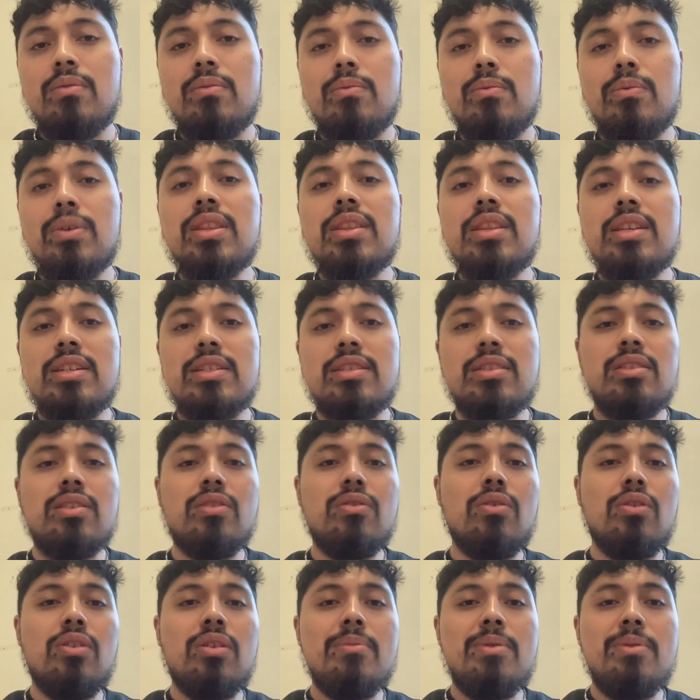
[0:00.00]
With this, the
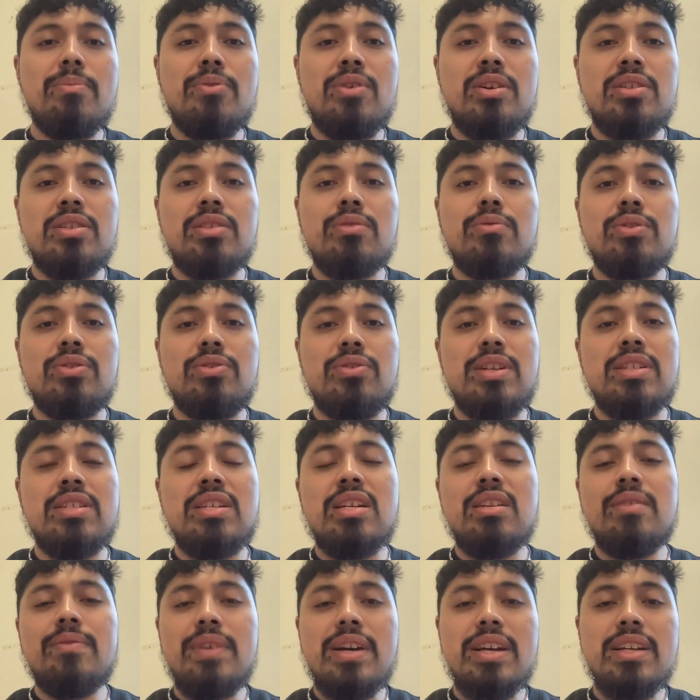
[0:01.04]
goal of my project was to
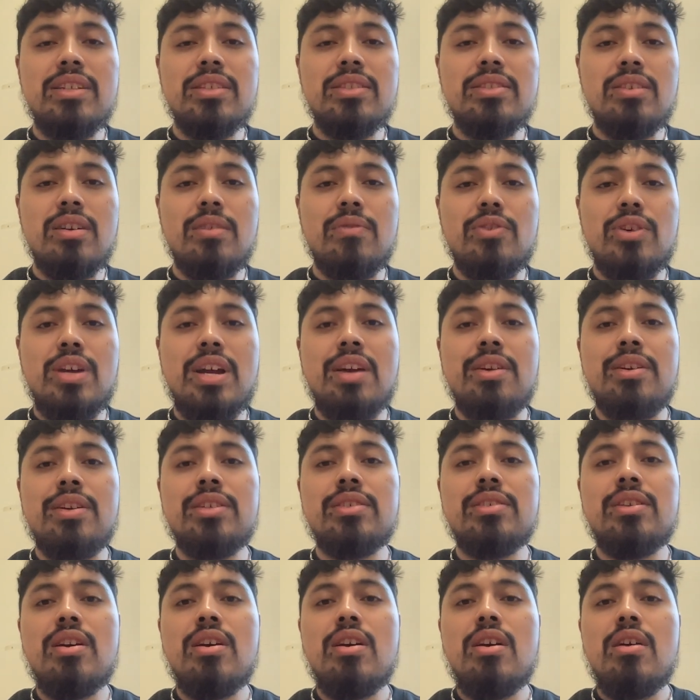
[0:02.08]
identify and discover
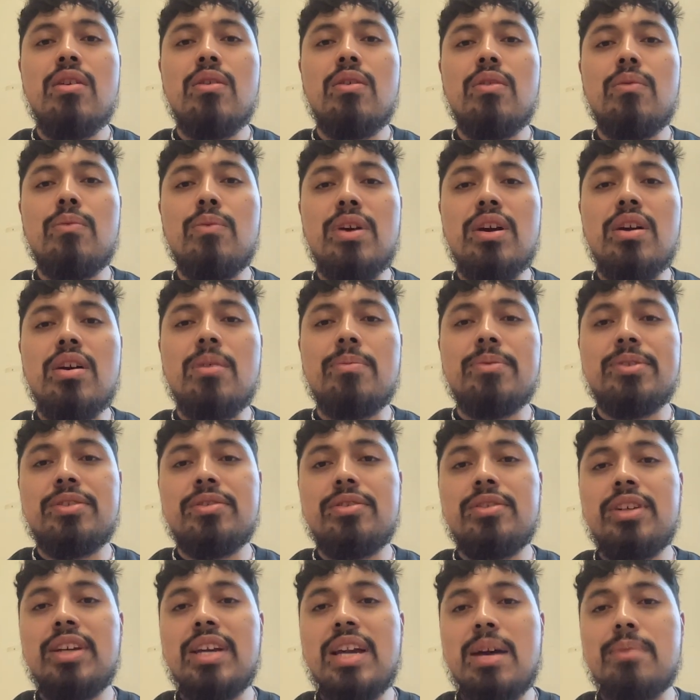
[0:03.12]
areas where
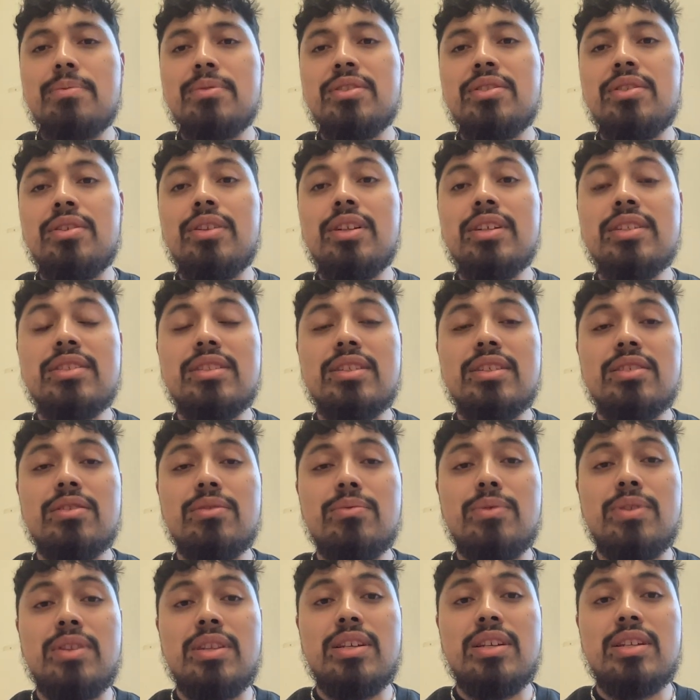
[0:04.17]
opportunity gaps still exist
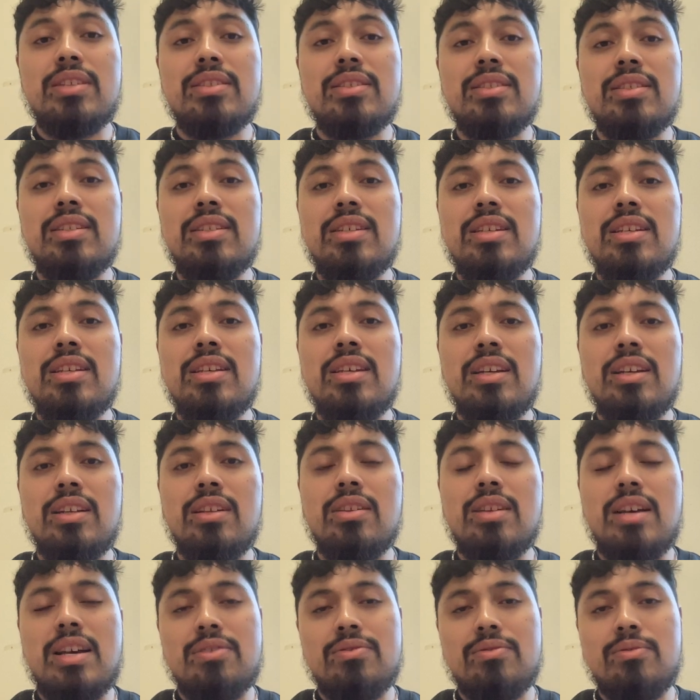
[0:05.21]
within a CTE
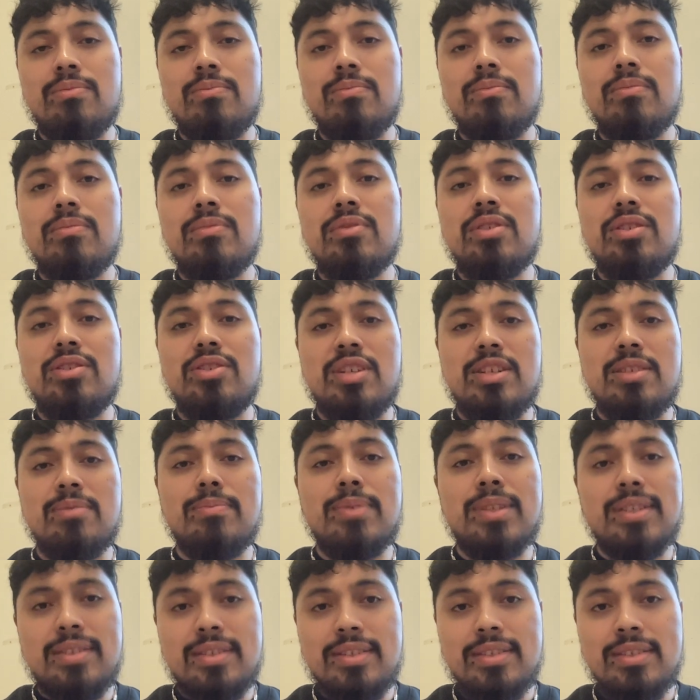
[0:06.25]
classroom, such as
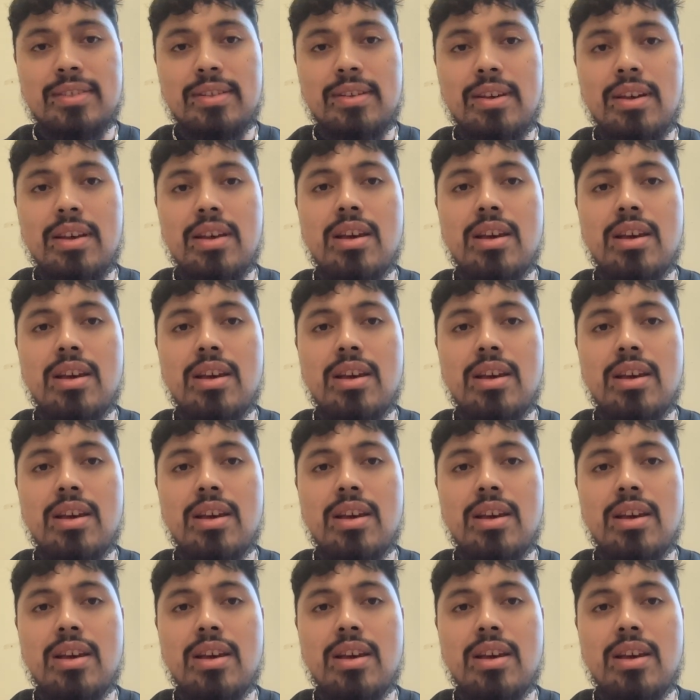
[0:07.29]
business.